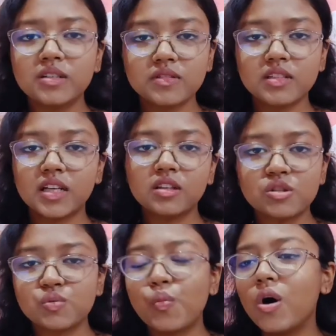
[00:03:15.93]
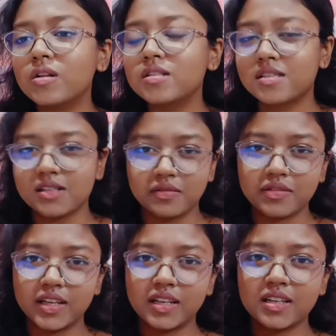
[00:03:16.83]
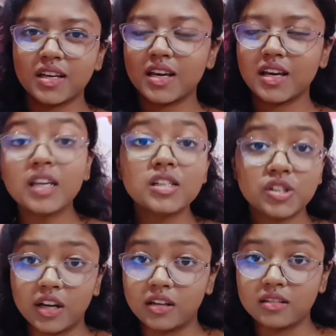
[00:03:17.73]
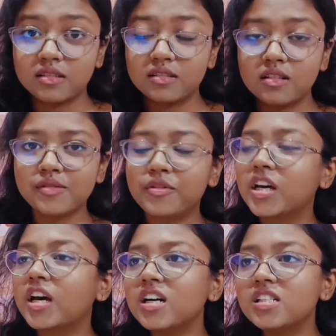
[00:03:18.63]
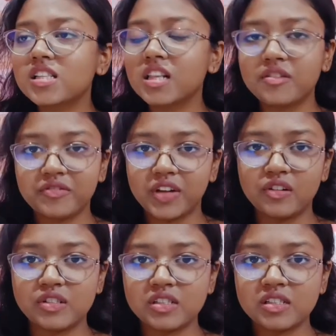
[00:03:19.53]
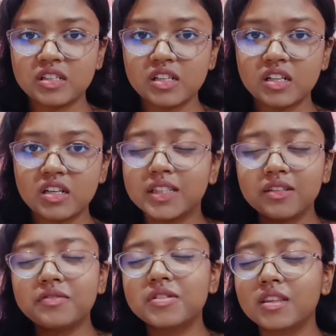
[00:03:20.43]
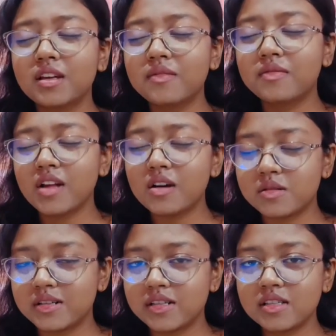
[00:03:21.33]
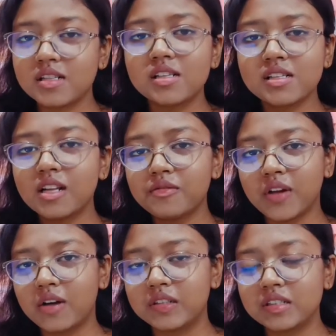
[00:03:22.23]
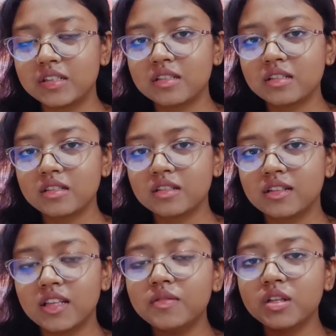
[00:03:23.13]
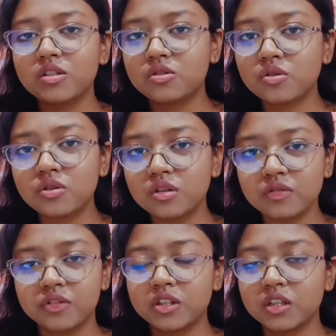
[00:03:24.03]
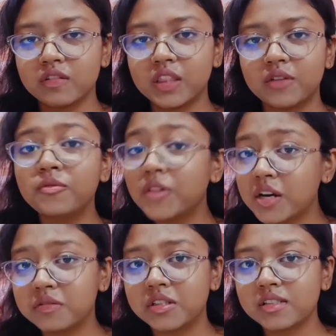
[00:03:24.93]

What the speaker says: It could be even like the smallest stuff, like a keychain. Girls love flowers. Gift them flowers. Girls love flowers. They will adore you for giving them